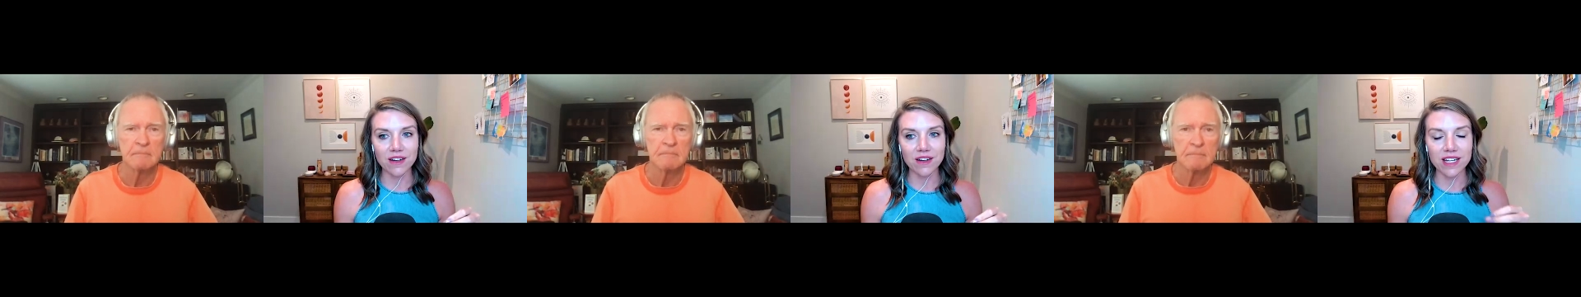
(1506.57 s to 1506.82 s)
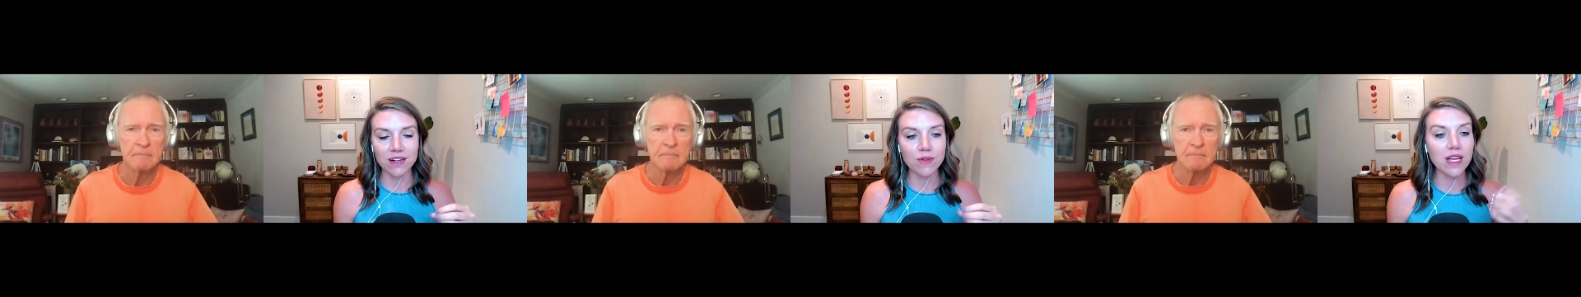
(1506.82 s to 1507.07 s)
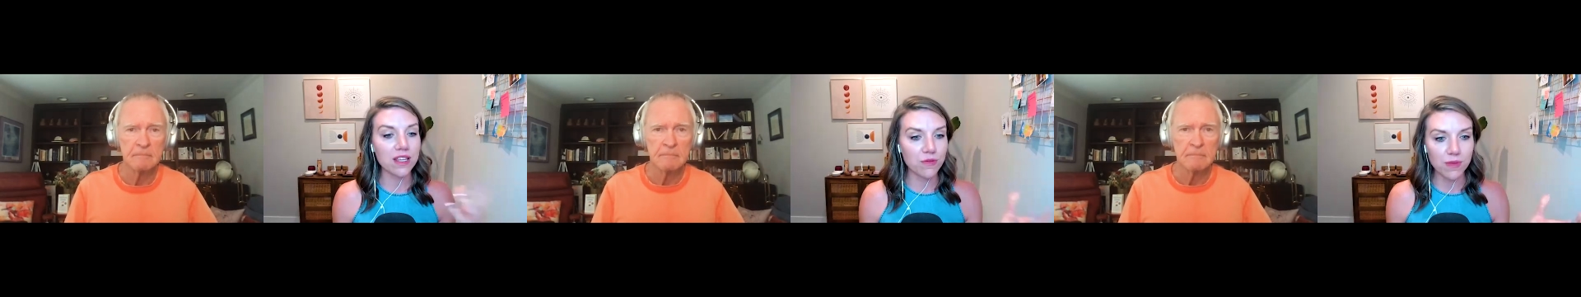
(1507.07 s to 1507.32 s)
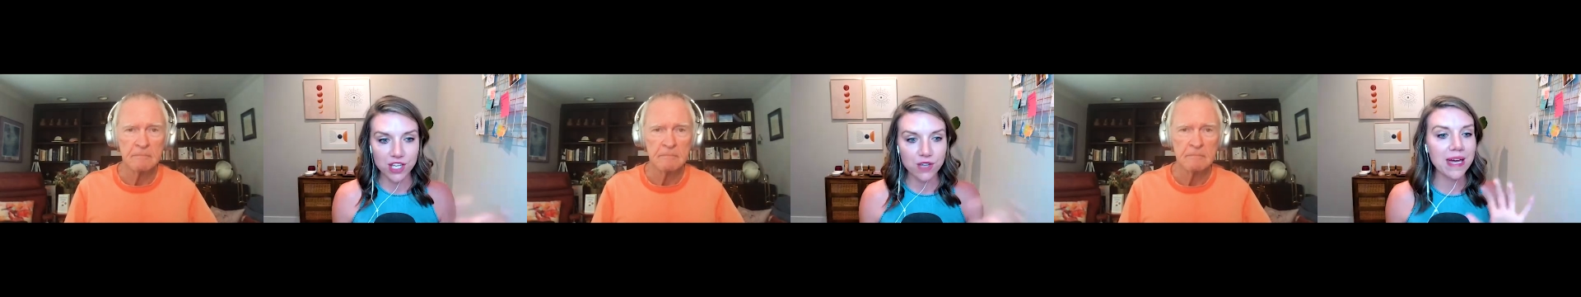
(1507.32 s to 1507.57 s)
Speaker 1: uh, you
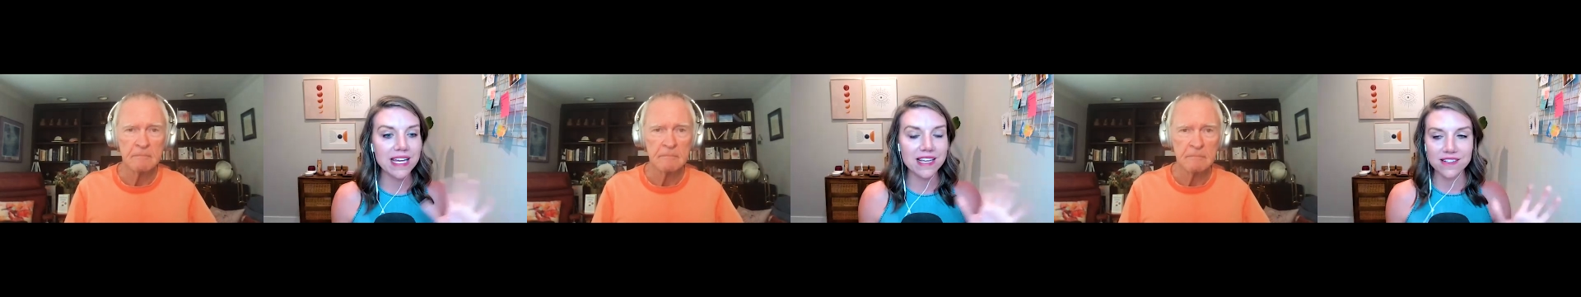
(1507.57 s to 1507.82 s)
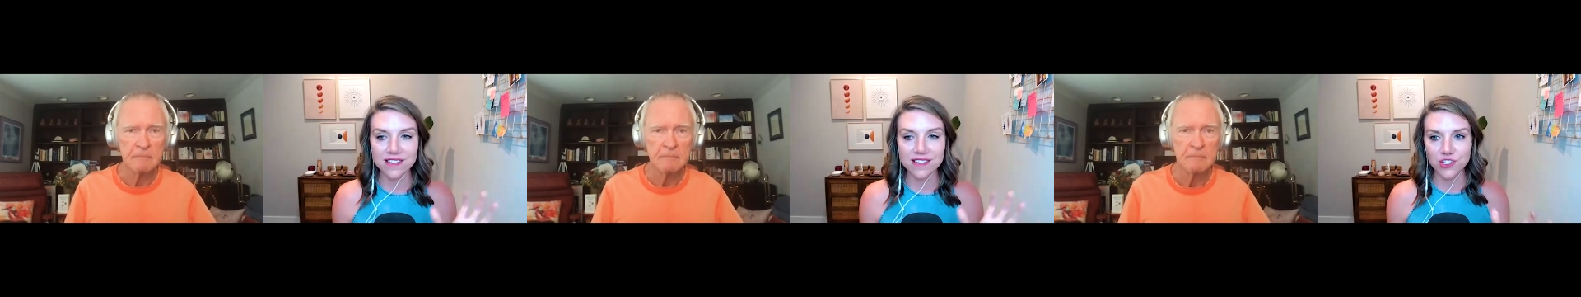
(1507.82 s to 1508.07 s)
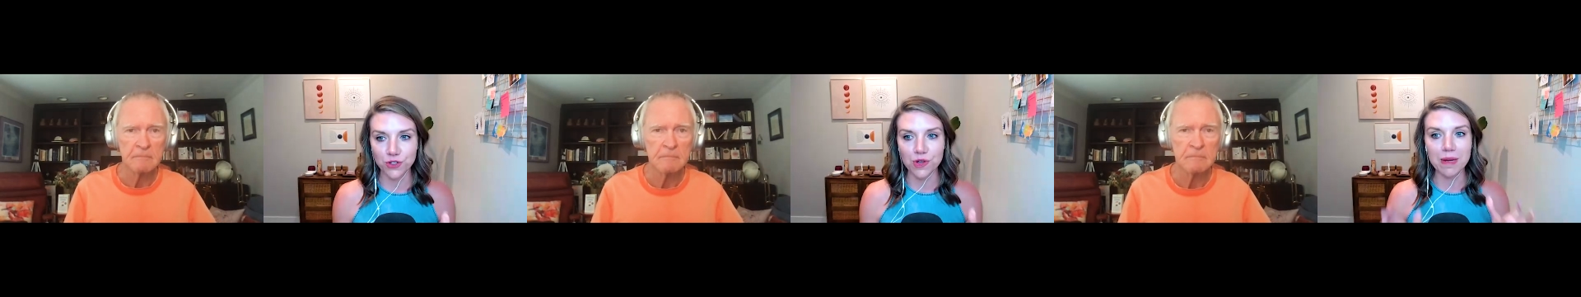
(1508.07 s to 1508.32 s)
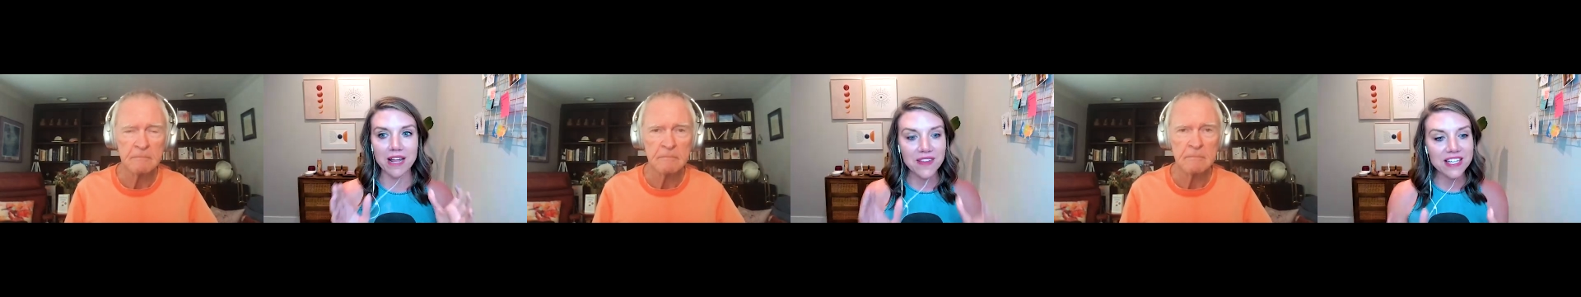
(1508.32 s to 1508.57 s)
you may disagree,
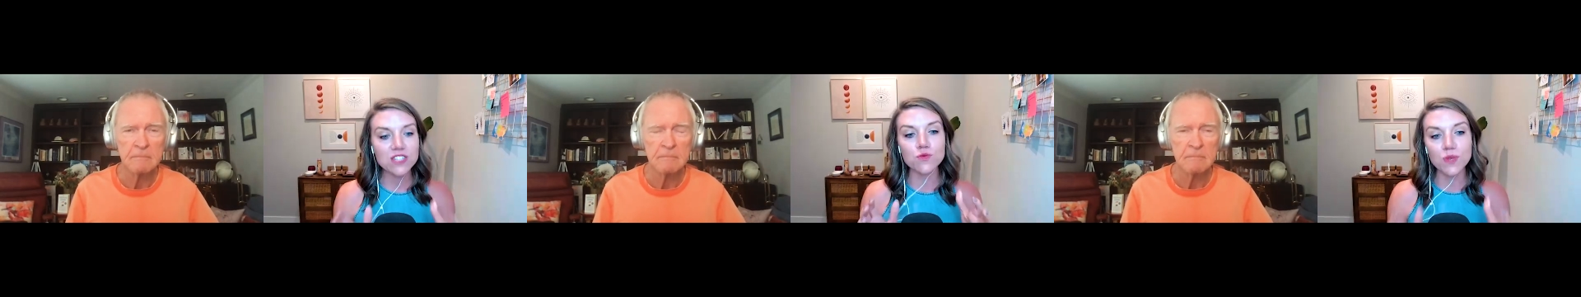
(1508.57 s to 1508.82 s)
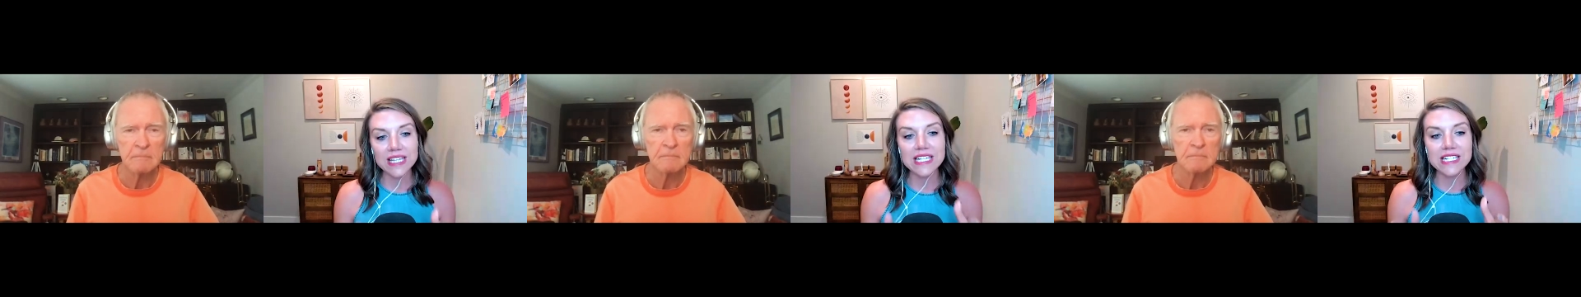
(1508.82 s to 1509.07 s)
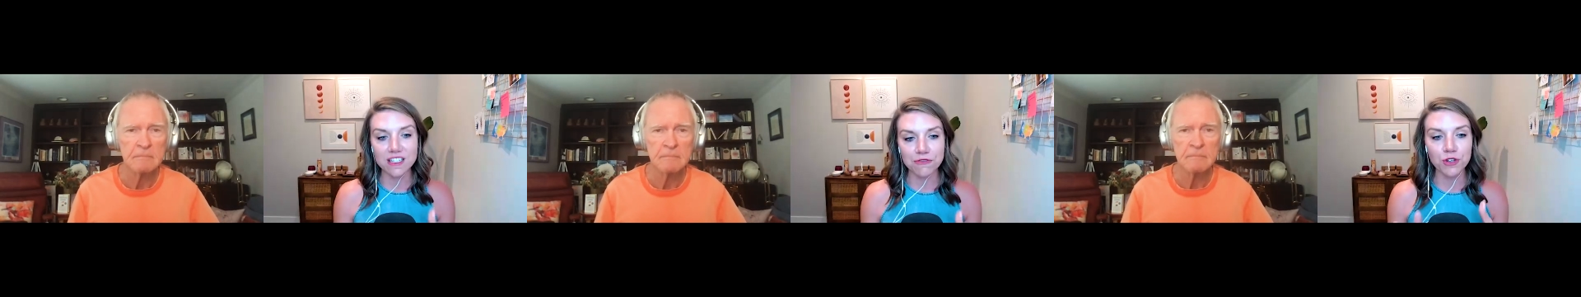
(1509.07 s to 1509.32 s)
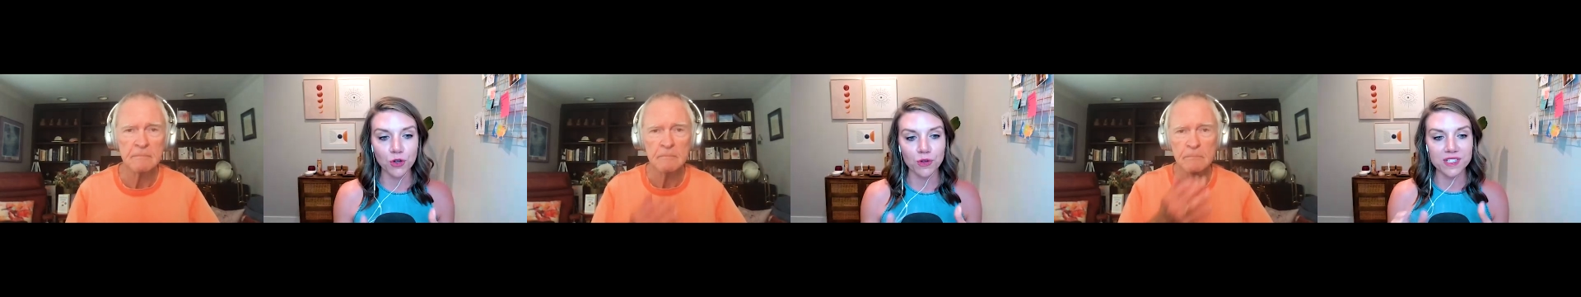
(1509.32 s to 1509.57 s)
but I think it's really
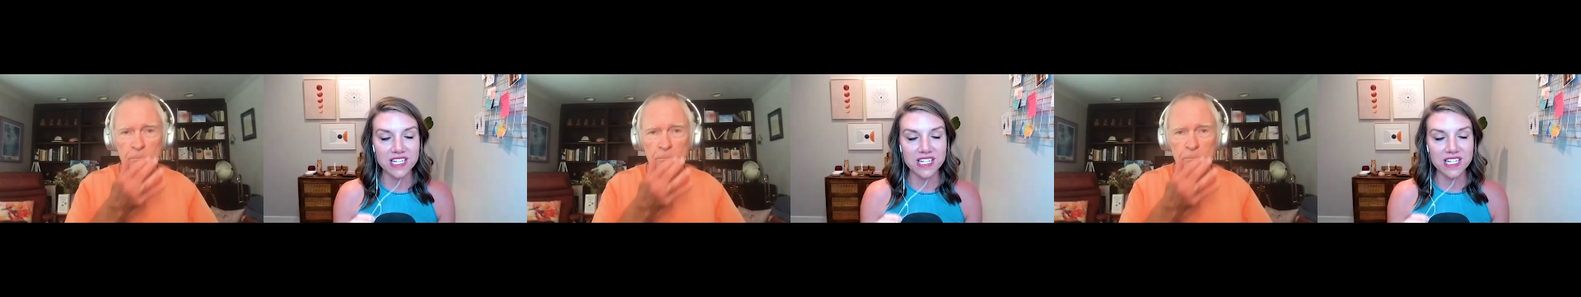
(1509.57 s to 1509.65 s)
difficult to